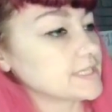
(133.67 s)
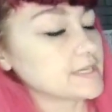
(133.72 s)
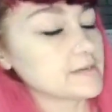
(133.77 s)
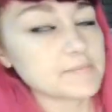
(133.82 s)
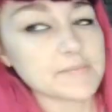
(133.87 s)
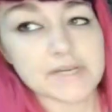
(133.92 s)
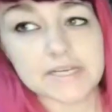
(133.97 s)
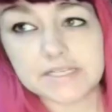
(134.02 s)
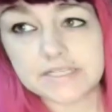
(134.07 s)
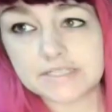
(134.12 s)
a
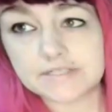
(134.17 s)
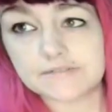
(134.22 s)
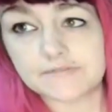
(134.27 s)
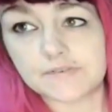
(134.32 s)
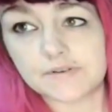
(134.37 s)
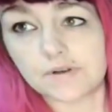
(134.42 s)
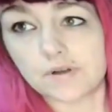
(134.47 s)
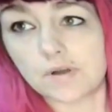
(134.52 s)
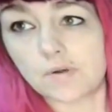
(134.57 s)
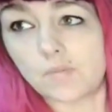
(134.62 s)
must
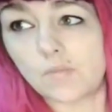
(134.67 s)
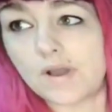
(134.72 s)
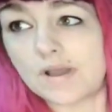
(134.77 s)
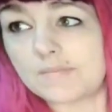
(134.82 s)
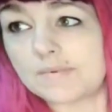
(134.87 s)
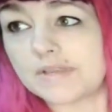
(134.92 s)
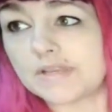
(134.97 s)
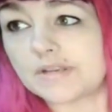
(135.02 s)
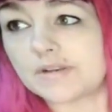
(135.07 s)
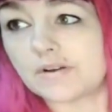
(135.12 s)
for a
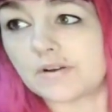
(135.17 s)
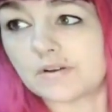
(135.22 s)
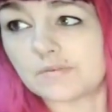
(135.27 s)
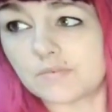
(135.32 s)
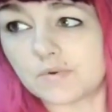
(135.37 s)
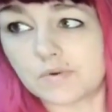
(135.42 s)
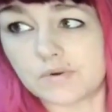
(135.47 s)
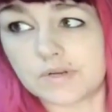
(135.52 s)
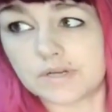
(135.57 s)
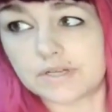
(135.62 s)
webbing
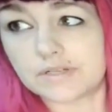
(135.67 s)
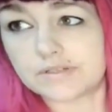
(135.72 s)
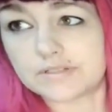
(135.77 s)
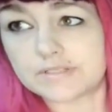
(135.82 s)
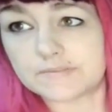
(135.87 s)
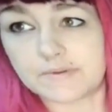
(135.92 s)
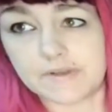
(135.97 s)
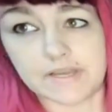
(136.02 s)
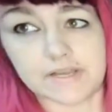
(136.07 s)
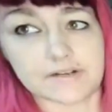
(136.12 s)
arboreal
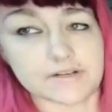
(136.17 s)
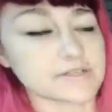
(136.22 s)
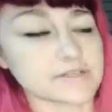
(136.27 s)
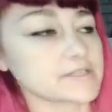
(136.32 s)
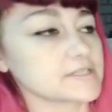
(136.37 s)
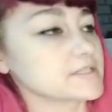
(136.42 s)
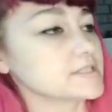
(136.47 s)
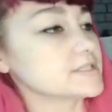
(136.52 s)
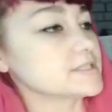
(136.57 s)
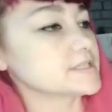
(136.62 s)
spider.
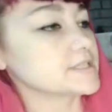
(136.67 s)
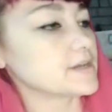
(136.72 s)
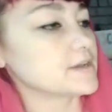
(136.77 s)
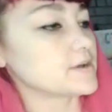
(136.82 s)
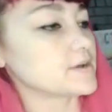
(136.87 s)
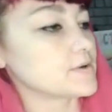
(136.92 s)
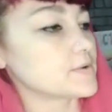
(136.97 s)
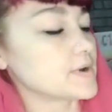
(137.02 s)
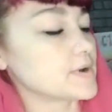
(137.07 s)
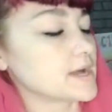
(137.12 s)

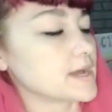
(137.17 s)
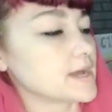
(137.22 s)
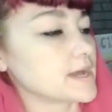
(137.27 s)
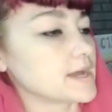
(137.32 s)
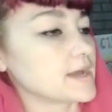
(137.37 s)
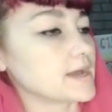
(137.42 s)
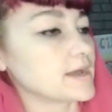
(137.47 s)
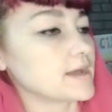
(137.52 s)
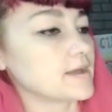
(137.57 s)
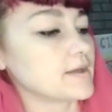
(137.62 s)
So
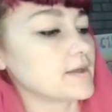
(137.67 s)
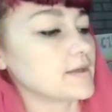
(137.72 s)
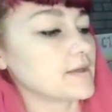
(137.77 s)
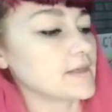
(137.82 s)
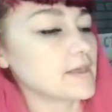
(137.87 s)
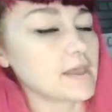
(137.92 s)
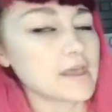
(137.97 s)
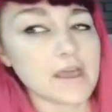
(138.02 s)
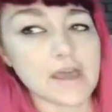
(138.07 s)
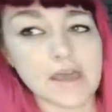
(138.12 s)

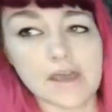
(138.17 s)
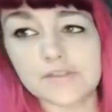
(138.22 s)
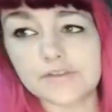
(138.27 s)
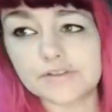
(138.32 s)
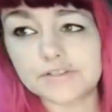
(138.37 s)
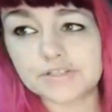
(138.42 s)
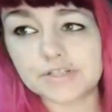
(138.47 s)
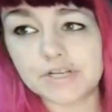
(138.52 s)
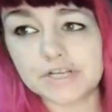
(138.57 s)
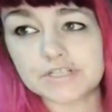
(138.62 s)
other
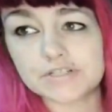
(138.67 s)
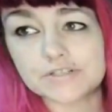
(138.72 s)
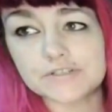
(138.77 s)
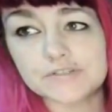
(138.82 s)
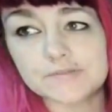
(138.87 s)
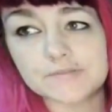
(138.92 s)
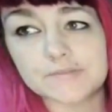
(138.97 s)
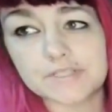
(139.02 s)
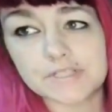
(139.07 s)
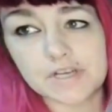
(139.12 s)
treasures
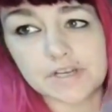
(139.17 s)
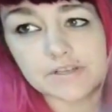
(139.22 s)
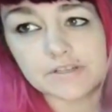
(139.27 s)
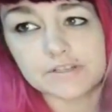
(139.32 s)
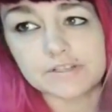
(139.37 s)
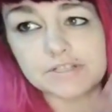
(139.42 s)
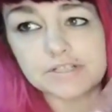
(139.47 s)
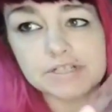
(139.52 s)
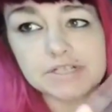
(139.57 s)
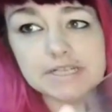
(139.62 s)
from the Dollar
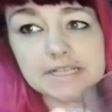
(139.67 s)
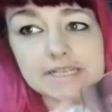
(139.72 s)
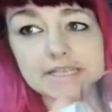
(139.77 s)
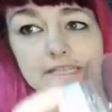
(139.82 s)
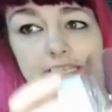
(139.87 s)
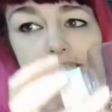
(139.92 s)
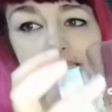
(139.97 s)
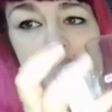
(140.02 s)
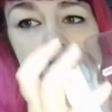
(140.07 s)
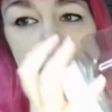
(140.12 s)
Tree,
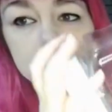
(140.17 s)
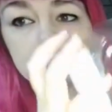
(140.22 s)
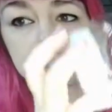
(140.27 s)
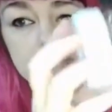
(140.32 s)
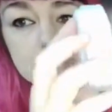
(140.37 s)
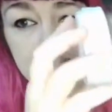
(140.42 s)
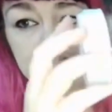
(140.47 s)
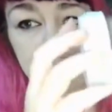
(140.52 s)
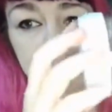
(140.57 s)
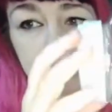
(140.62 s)
these are
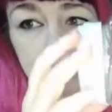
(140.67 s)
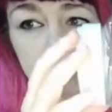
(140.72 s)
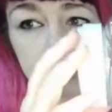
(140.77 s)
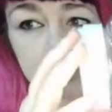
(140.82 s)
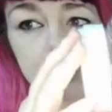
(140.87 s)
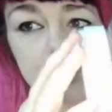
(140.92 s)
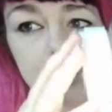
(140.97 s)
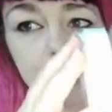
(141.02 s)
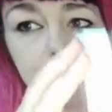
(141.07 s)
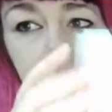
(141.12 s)

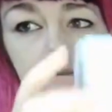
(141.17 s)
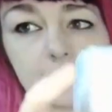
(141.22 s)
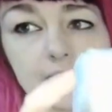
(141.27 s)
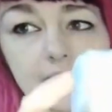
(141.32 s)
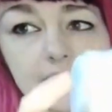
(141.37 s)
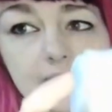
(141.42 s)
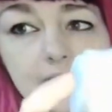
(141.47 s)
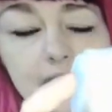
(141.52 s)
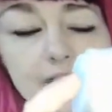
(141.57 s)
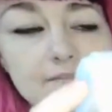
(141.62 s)
definitely one of
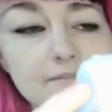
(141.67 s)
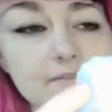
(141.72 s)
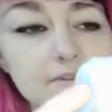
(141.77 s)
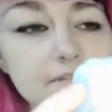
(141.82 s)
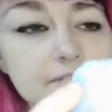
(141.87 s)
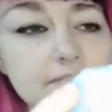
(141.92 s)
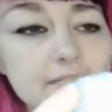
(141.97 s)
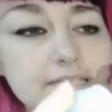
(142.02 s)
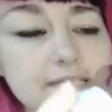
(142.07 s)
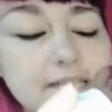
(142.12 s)
my favorites.